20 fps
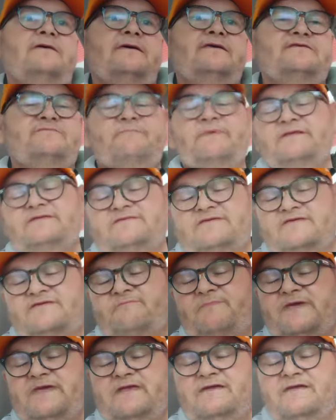He's been
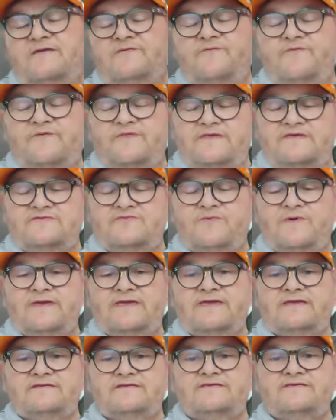suspended for this
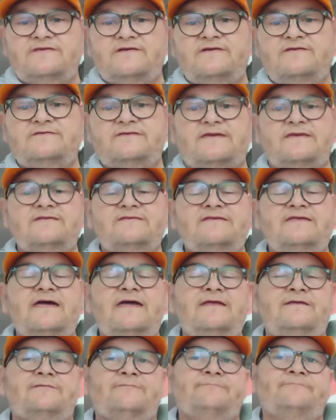weekend series against
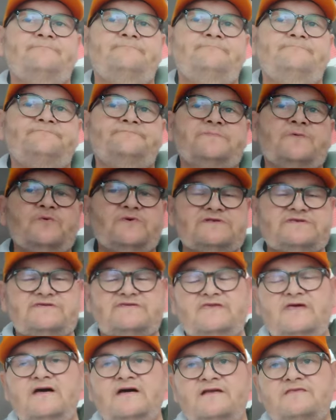Dayton, which
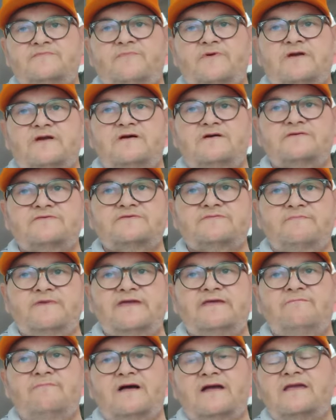sucks because
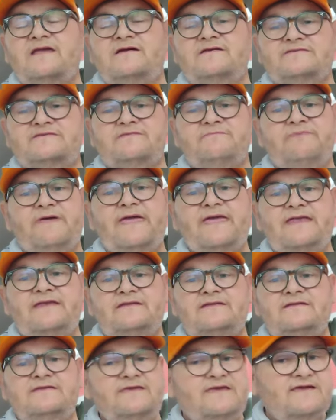me and my cousin
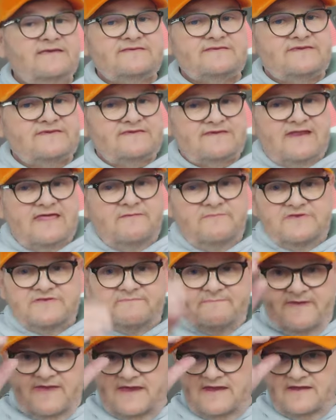Peyton, yes, his name is
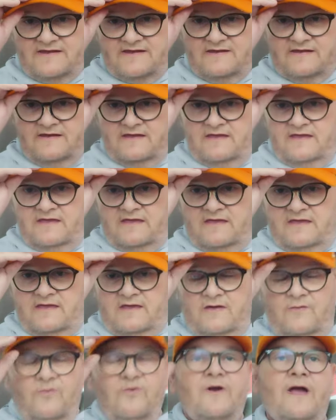Peyton,
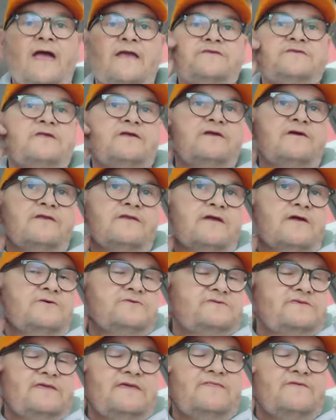we're actually going to go
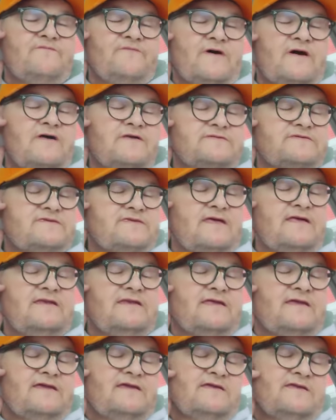see the Vols
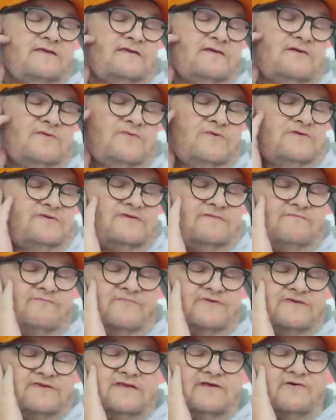Sunday. We
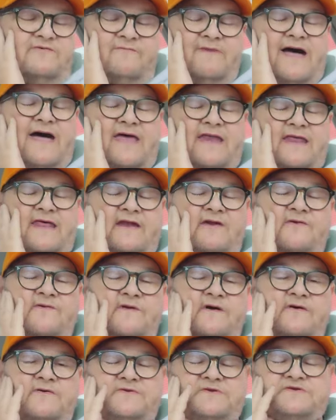still might, I don't
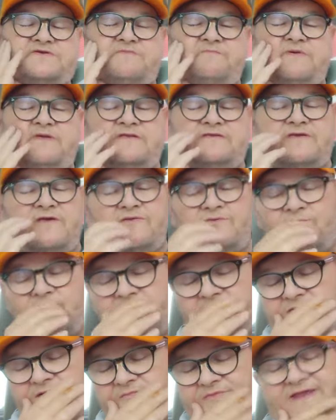know. It just depends on the
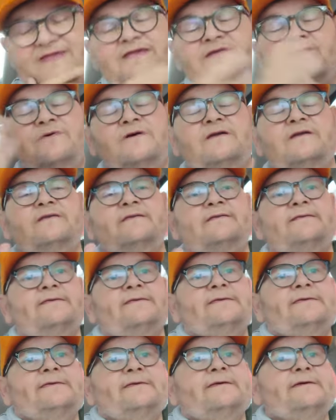weather. But anyway,
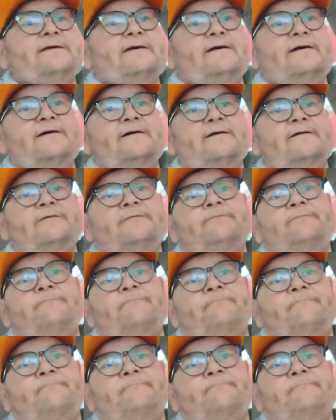uh,